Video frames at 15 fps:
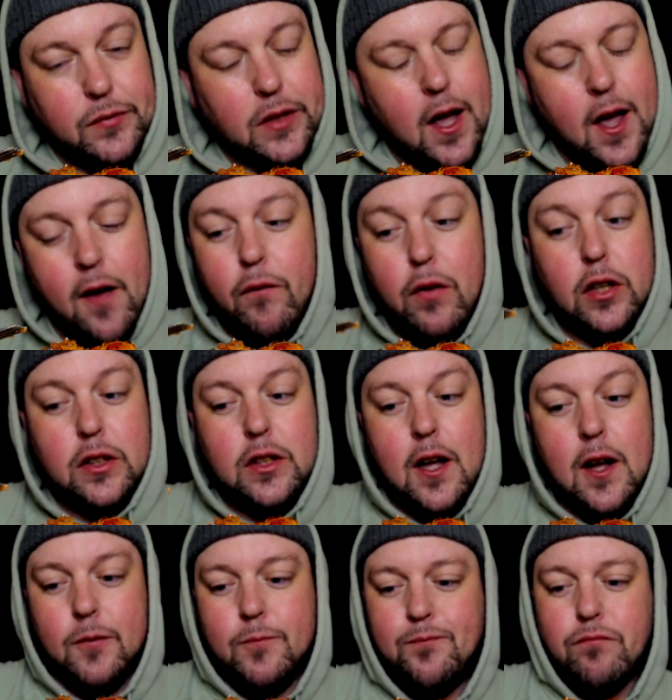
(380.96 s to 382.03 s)
Kind of fucked
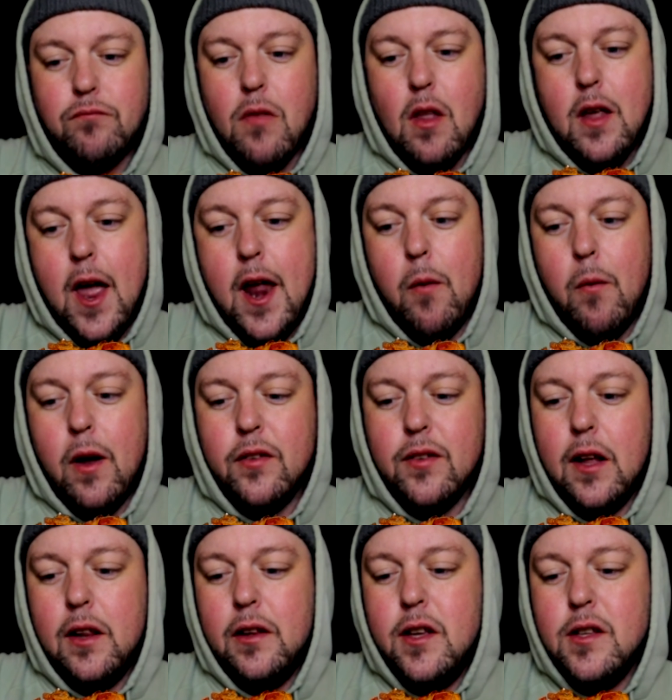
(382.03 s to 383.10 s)
up. Anyways,
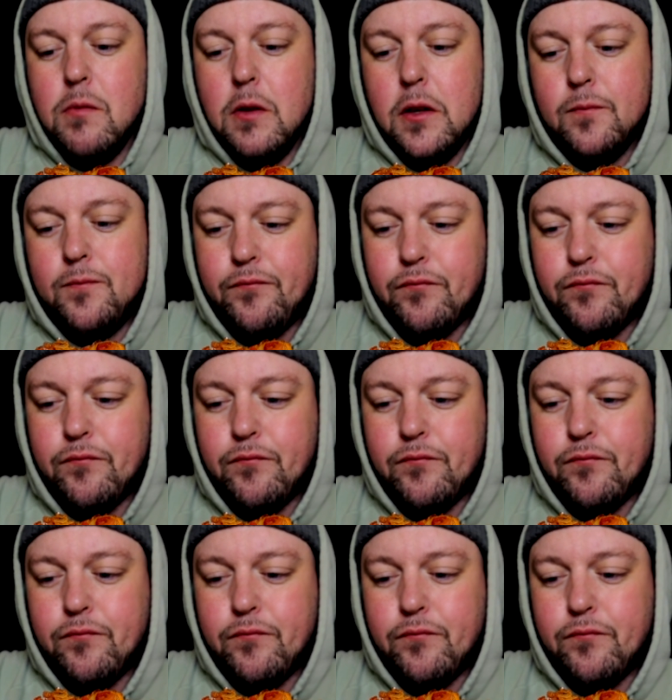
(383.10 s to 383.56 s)
that leads me